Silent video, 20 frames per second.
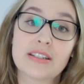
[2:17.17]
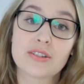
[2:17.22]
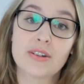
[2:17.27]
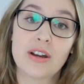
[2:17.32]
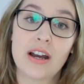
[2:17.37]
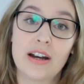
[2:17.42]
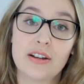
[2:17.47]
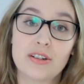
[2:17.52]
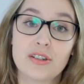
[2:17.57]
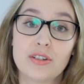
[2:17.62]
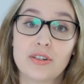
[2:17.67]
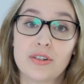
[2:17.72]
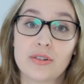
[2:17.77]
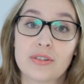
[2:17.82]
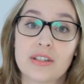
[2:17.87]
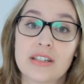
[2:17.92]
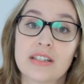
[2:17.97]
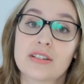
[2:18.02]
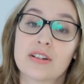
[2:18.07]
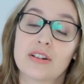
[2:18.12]
So how do you
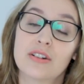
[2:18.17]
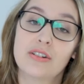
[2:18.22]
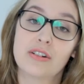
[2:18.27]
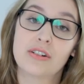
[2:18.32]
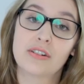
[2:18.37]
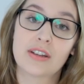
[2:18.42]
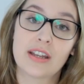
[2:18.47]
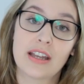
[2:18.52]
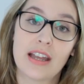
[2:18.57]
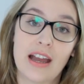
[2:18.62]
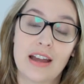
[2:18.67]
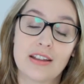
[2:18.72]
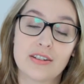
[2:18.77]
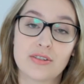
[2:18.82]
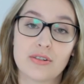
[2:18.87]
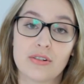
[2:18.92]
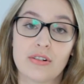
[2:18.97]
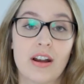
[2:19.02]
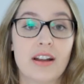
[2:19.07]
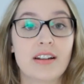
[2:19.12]
know this? Are you looking
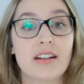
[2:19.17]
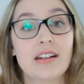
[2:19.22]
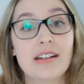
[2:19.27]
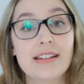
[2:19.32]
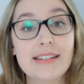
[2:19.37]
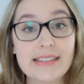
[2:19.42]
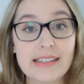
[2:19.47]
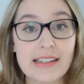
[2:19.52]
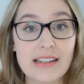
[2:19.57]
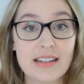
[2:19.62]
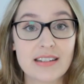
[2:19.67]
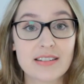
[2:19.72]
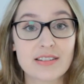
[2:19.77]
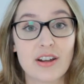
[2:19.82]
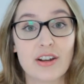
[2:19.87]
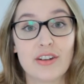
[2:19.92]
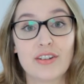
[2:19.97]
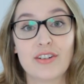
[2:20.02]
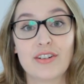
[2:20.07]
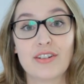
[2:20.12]
at your
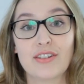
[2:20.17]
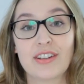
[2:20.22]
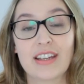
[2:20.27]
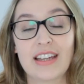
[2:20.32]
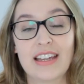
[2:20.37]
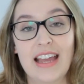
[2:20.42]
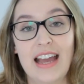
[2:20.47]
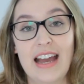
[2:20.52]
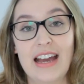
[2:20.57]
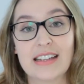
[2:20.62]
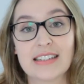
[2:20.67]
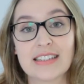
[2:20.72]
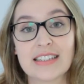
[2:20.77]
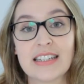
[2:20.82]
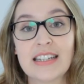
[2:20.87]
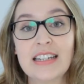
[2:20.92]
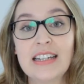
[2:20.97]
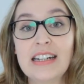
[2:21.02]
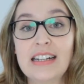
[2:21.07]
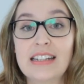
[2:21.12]
analytics? Are you looking at
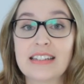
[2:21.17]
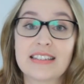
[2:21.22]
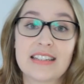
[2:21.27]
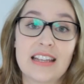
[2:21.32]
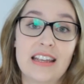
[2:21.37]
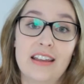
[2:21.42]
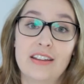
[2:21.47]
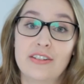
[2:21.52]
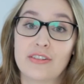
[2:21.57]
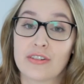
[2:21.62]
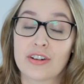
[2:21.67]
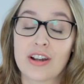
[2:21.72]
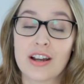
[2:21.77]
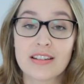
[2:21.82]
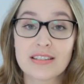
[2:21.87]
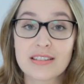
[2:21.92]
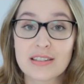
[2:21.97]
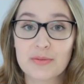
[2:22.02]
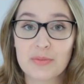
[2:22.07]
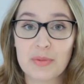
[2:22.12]
let's say your
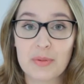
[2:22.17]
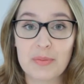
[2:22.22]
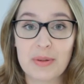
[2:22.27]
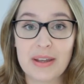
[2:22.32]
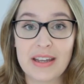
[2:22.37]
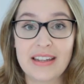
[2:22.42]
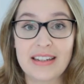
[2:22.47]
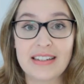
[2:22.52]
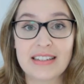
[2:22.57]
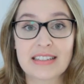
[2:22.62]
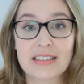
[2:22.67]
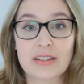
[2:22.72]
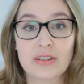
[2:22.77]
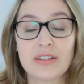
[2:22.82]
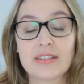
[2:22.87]
customer base?